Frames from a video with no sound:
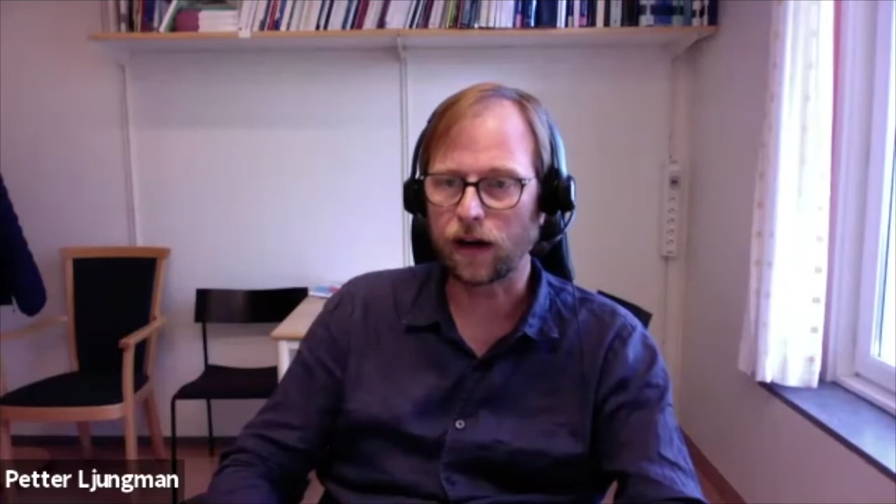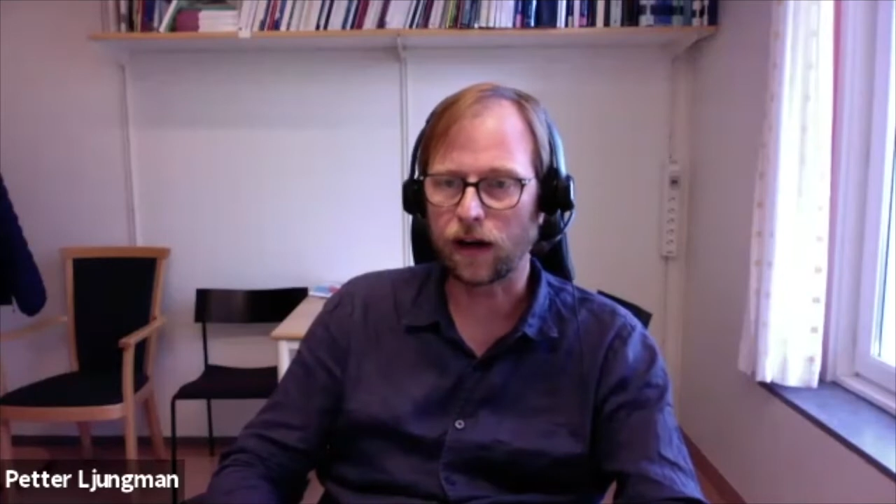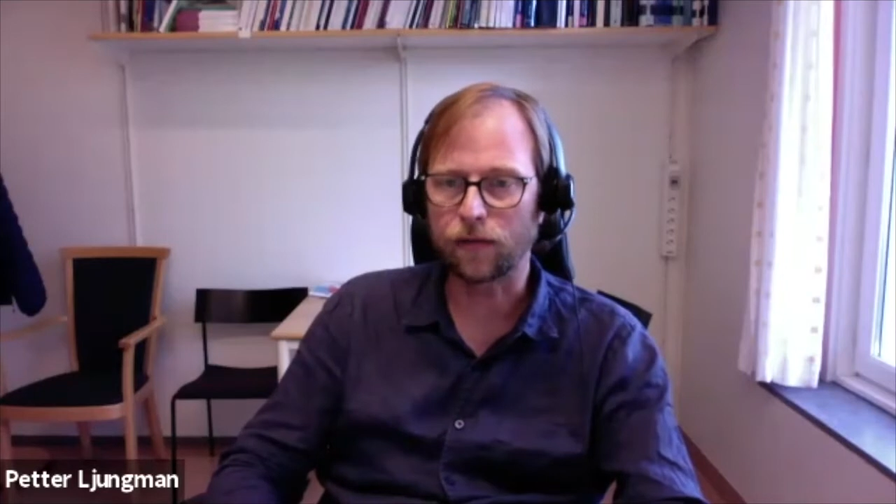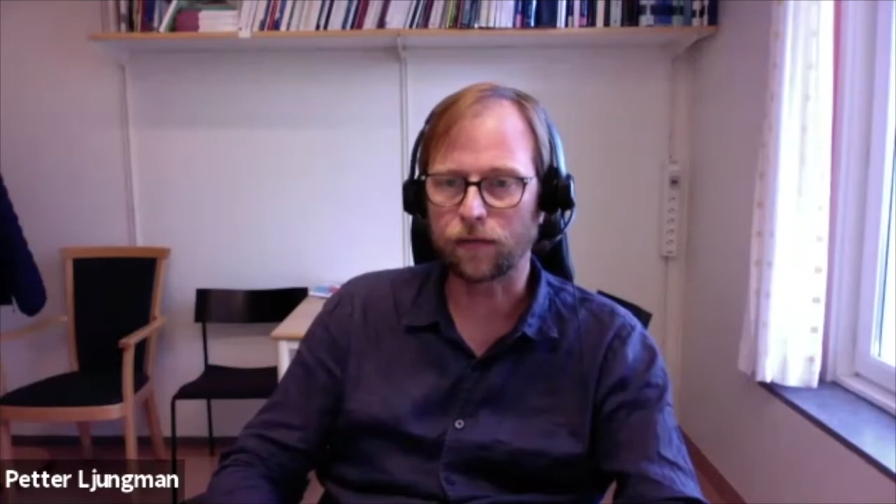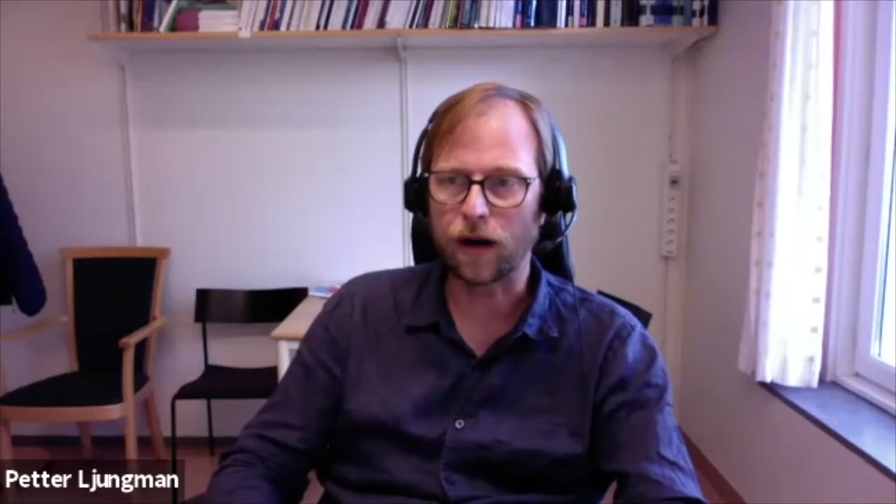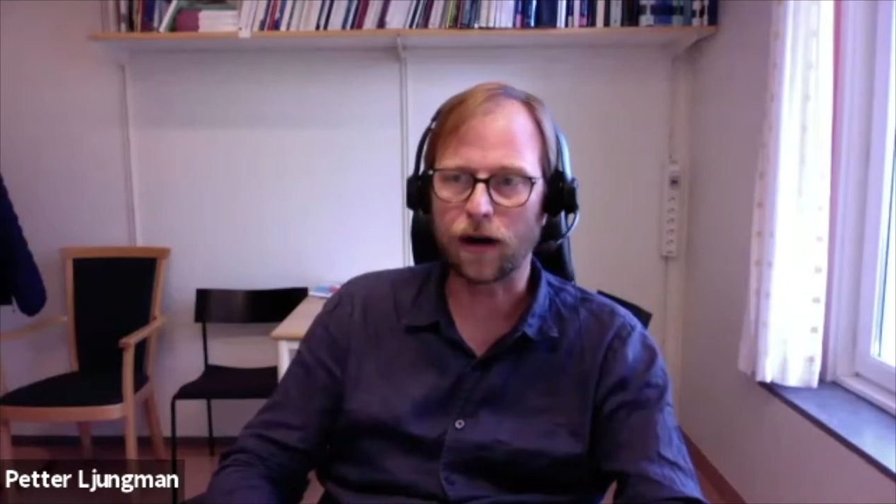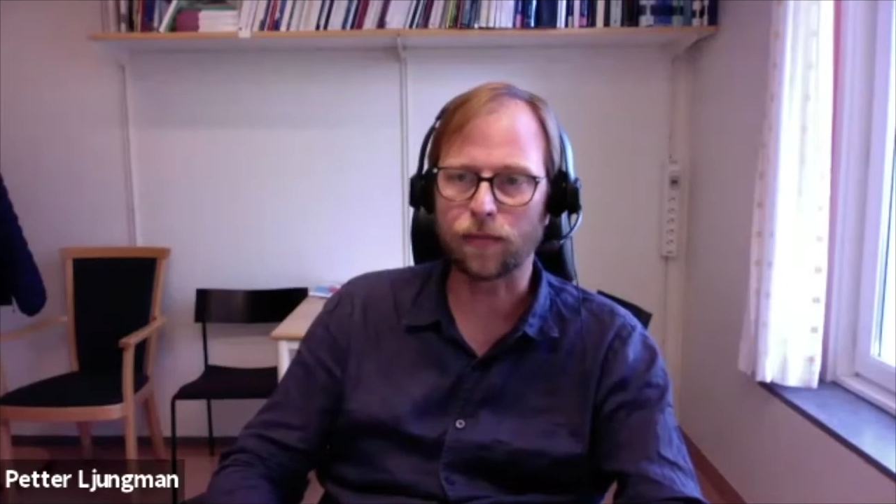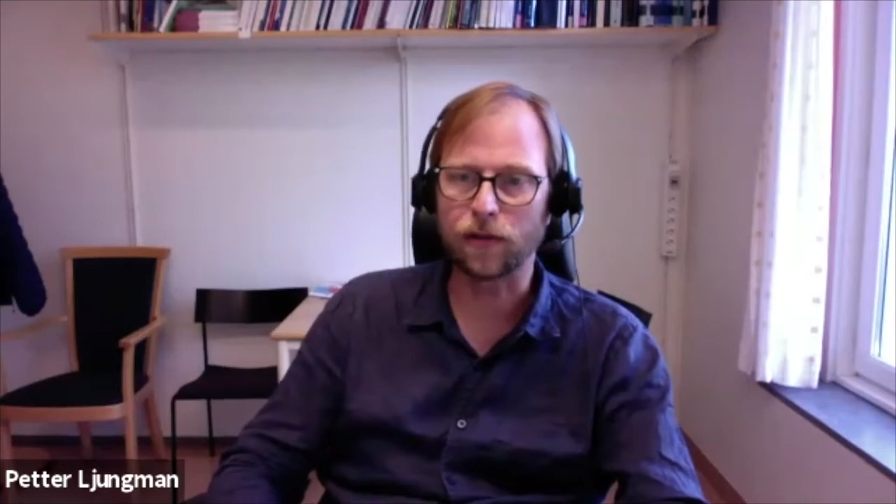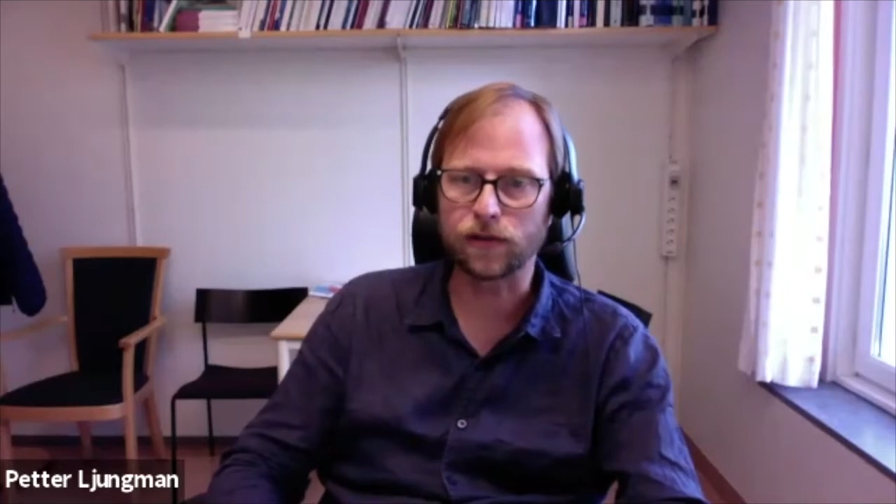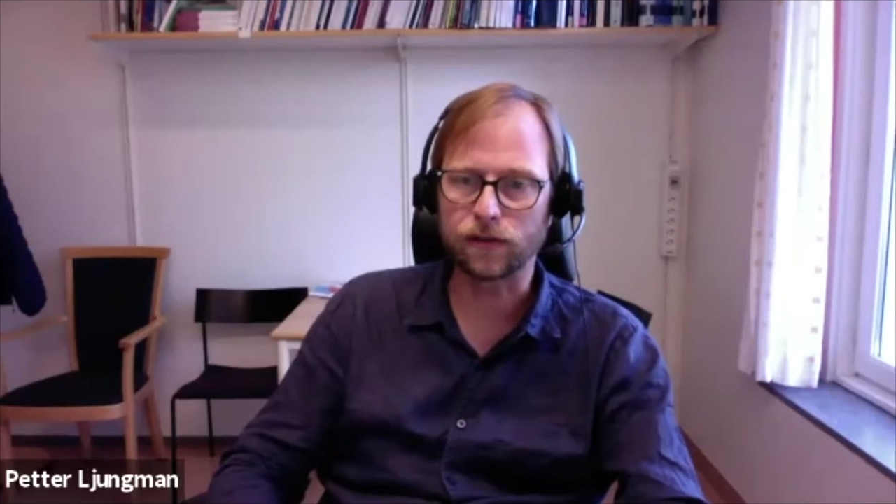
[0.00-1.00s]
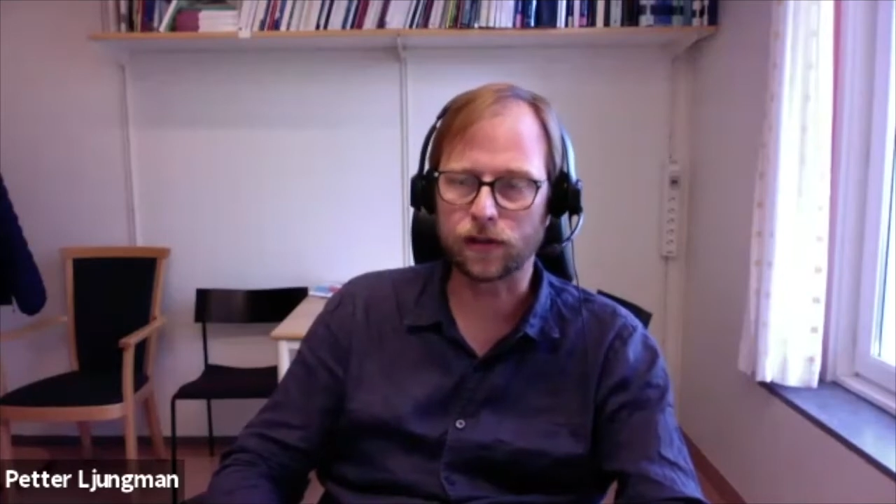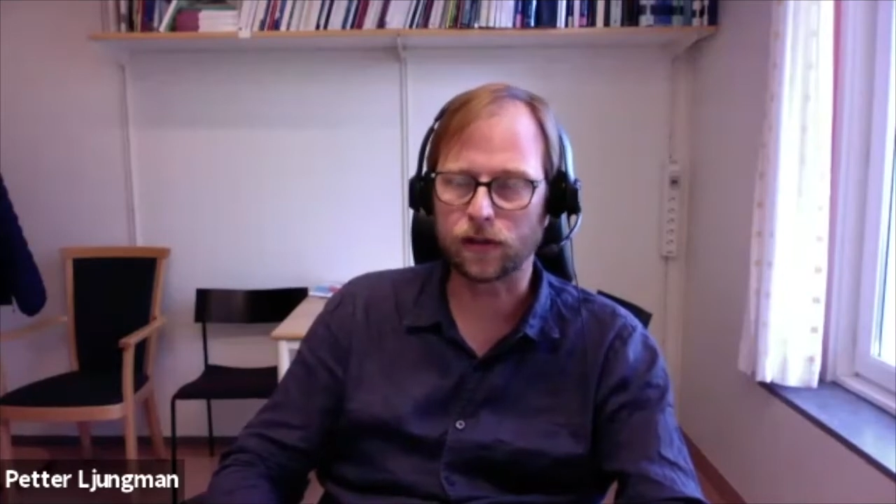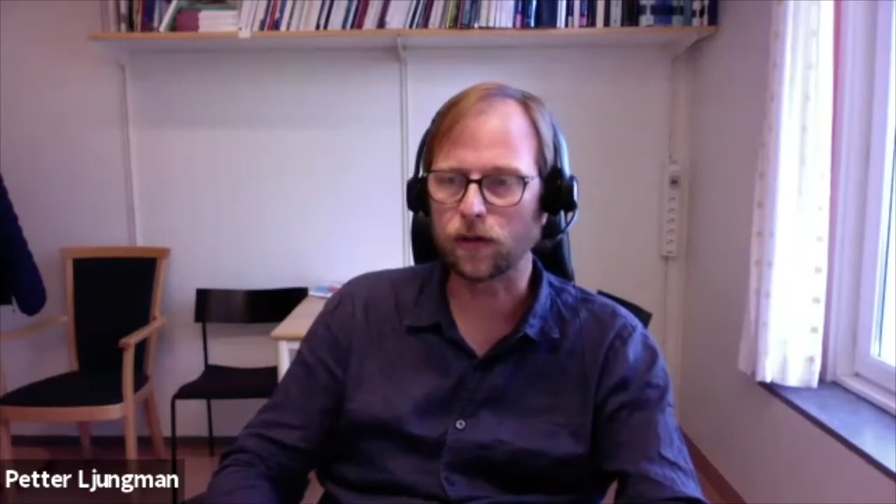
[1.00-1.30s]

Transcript: air pollution,